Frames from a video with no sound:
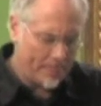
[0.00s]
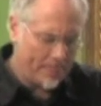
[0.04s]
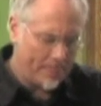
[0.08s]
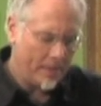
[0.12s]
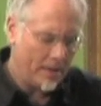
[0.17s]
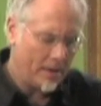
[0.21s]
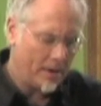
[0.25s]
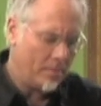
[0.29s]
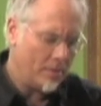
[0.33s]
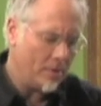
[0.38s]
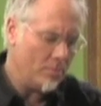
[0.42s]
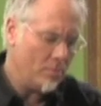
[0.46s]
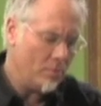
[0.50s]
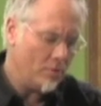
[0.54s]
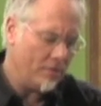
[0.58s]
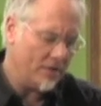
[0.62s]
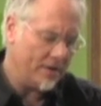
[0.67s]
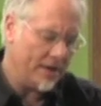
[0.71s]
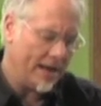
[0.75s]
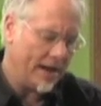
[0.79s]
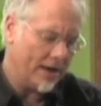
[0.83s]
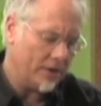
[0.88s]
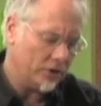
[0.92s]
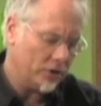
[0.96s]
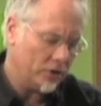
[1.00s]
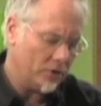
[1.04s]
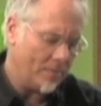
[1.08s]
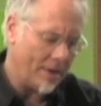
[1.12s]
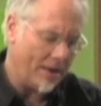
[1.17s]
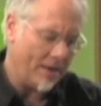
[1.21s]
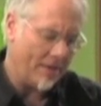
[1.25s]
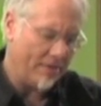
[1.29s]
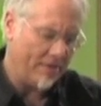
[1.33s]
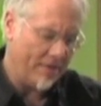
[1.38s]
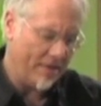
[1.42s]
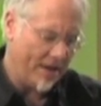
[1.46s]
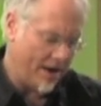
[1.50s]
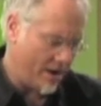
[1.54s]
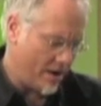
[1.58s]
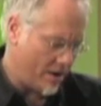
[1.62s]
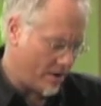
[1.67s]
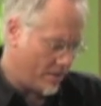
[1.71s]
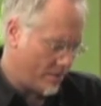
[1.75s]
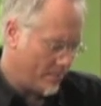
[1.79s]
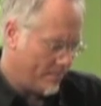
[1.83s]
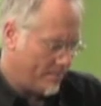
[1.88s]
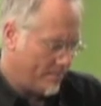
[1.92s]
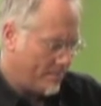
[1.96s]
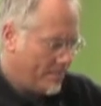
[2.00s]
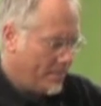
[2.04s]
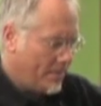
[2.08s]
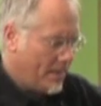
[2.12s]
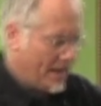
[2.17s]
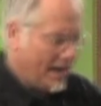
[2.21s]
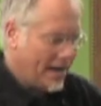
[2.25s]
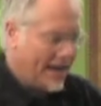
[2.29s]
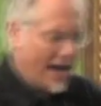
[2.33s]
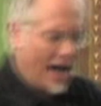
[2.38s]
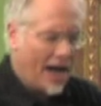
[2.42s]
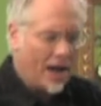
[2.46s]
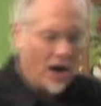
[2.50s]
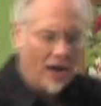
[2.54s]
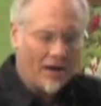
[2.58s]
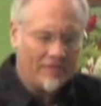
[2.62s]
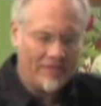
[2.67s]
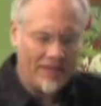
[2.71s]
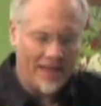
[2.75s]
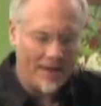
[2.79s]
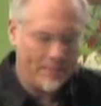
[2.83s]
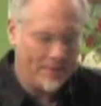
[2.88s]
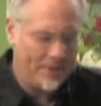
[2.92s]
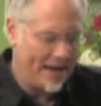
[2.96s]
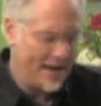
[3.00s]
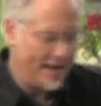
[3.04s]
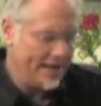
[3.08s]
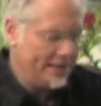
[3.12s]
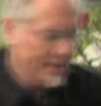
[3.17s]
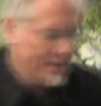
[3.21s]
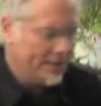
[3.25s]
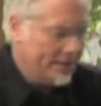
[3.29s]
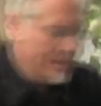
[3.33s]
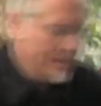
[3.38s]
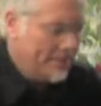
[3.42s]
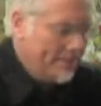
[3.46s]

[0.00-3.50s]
I'm gonna move it down to about there and cut off that piece.